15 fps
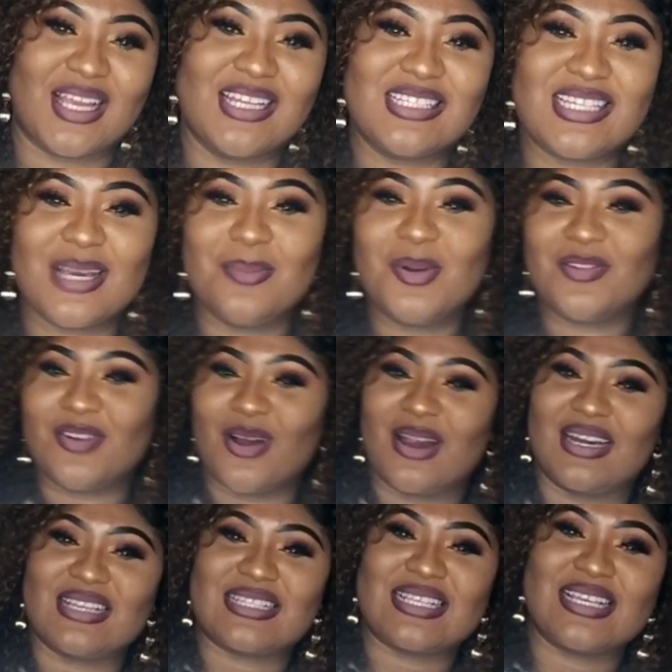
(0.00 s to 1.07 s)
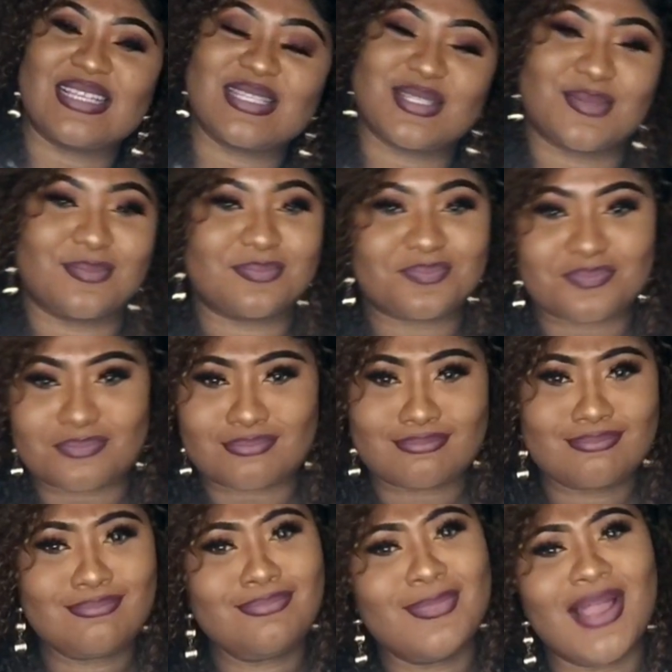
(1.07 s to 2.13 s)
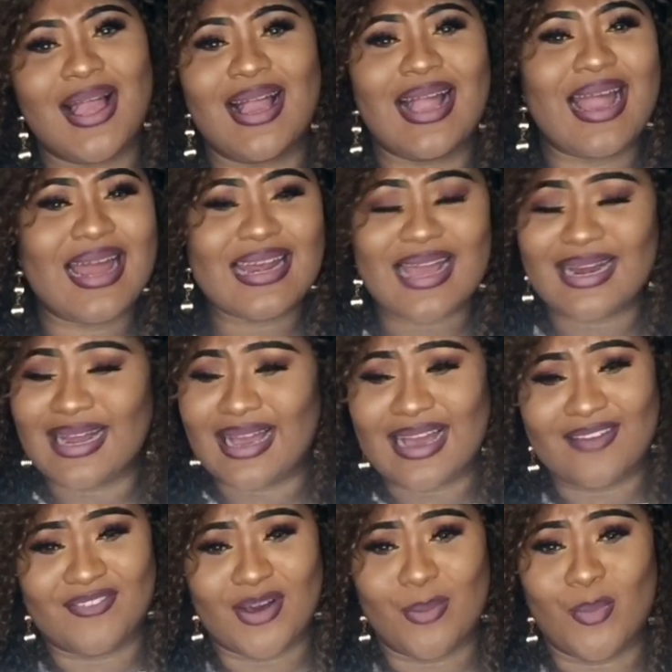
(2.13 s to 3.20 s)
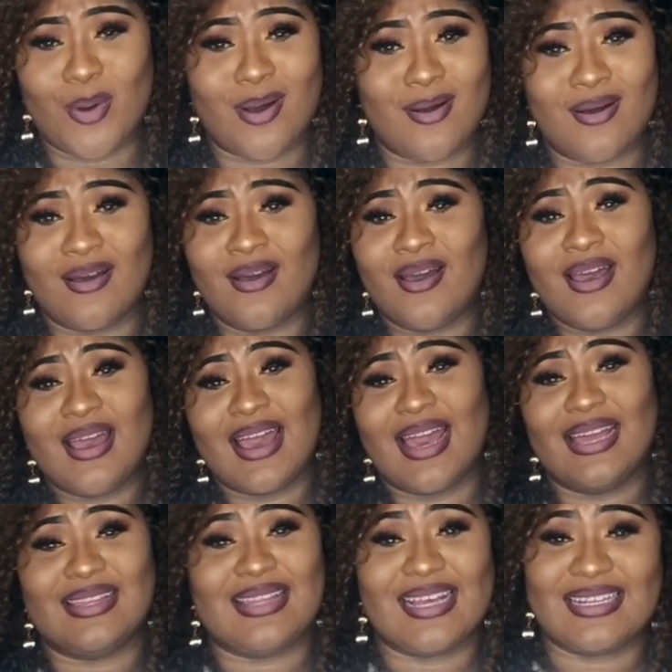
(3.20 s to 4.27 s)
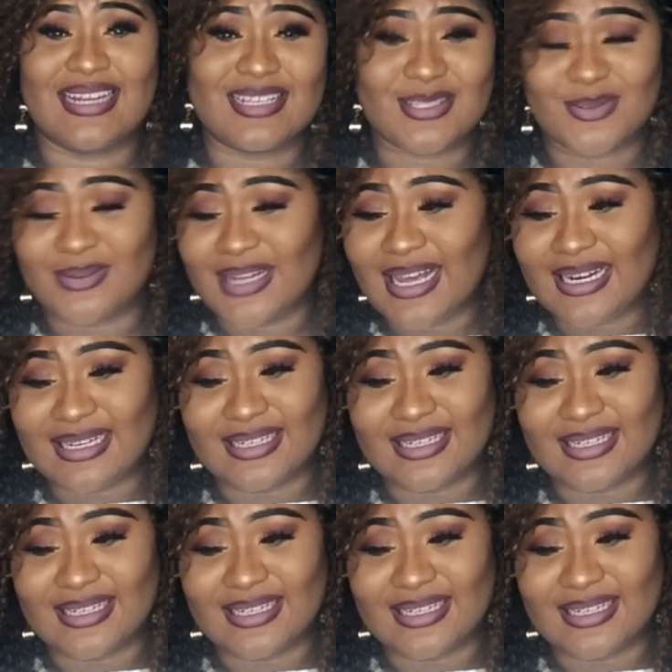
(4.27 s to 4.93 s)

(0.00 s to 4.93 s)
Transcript: In terms of artists, vraiment international.